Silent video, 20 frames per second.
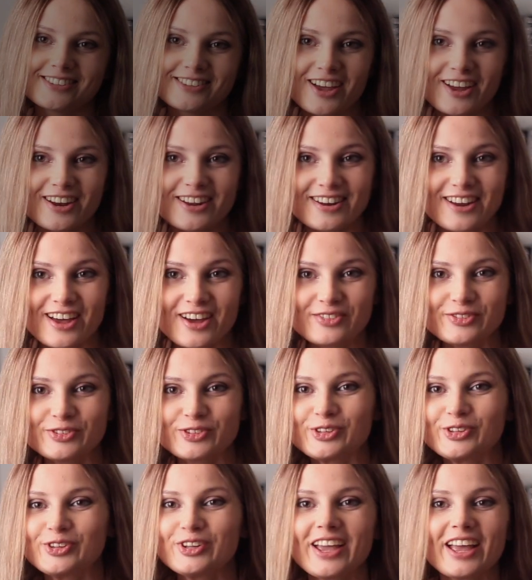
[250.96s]
not enough
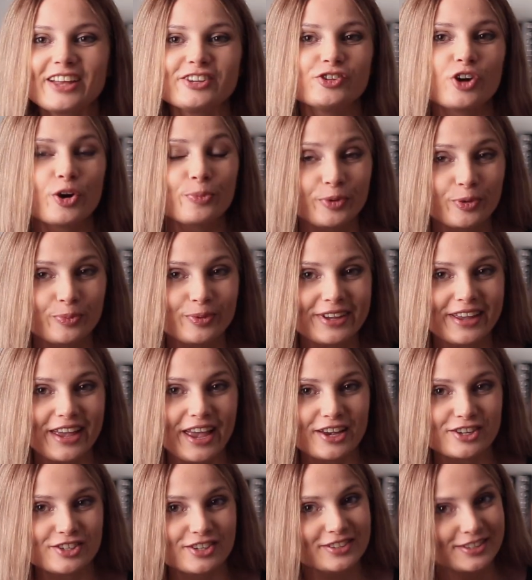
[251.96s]
to look at your
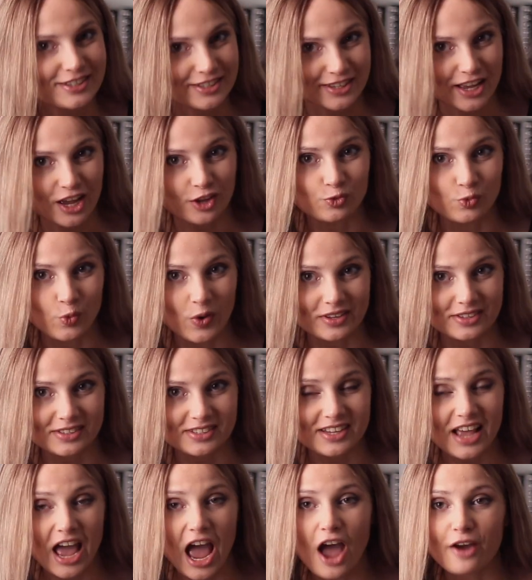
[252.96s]
publication design
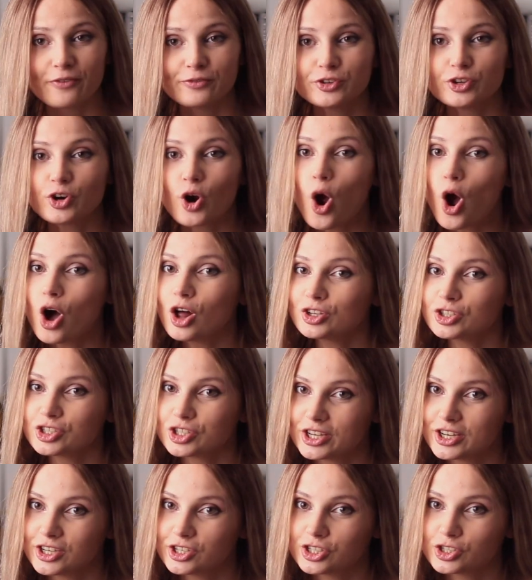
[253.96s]
once. After all
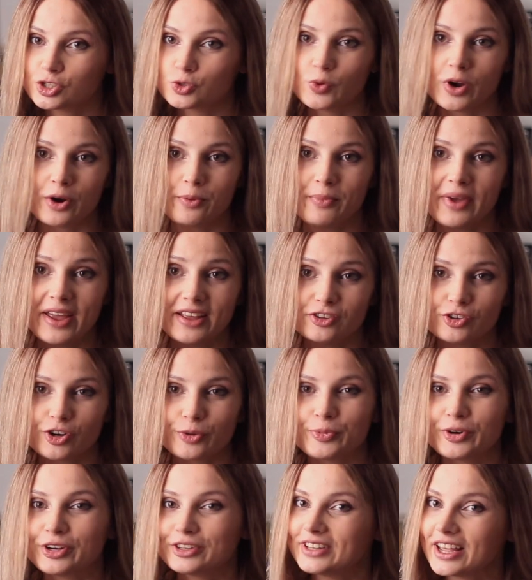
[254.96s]
changes were made, your
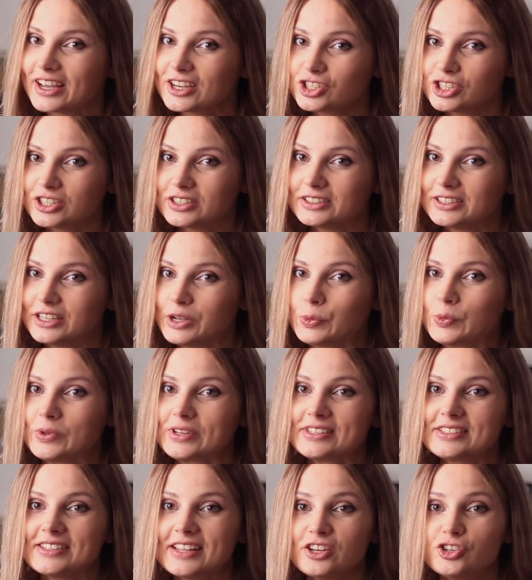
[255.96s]
production team will
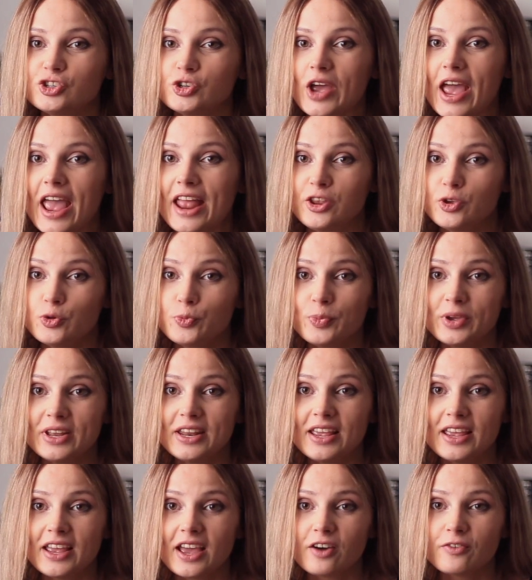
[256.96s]
send you a new
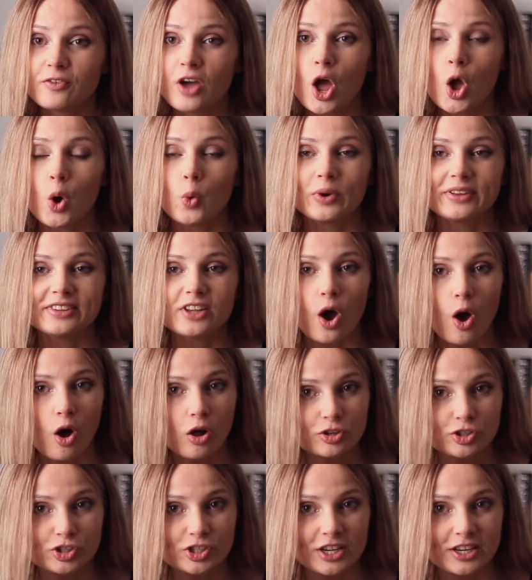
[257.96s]
PDF with
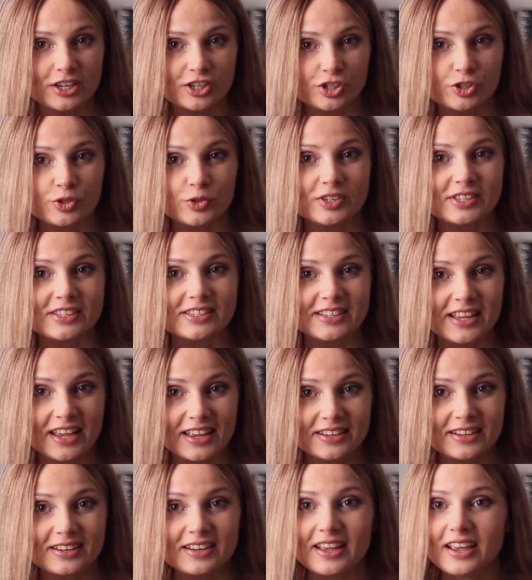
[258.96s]
all changes you
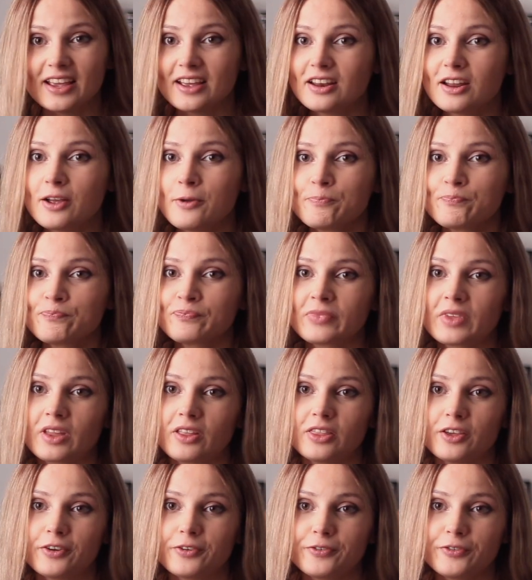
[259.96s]
stated in
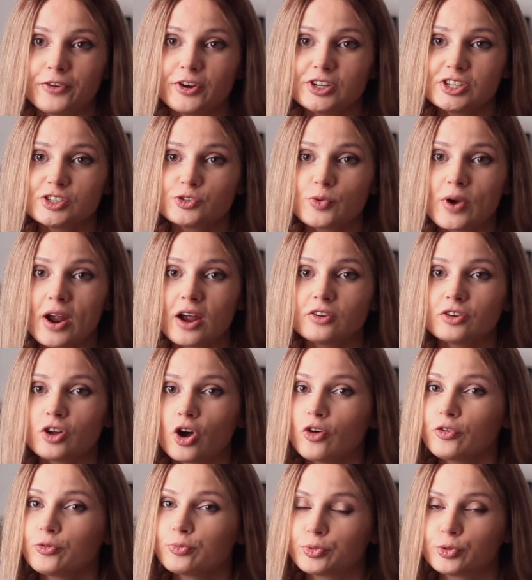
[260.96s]
the first round
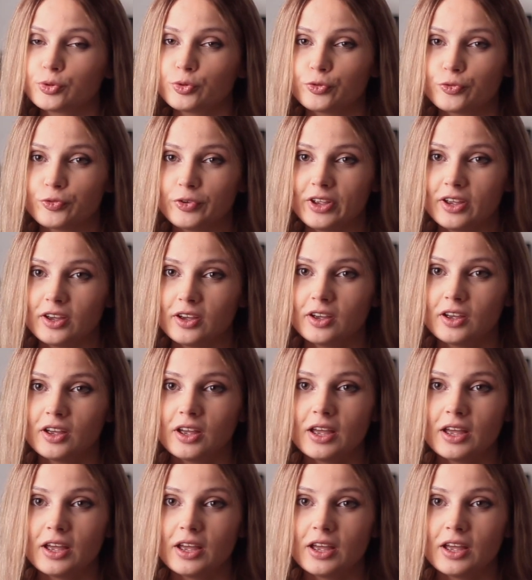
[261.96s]
of proofing.